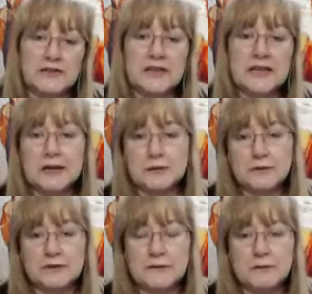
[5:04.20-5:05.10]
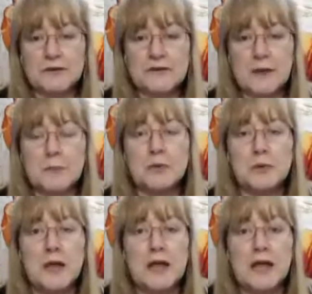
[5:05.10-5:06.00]
1900s, for
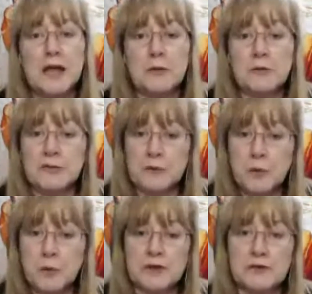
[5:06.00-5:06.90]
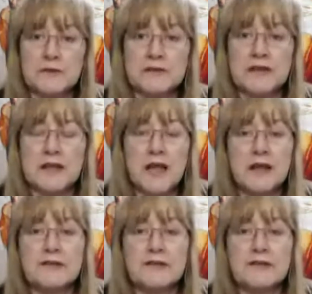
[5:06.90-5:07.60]
example, it was quite a novelty.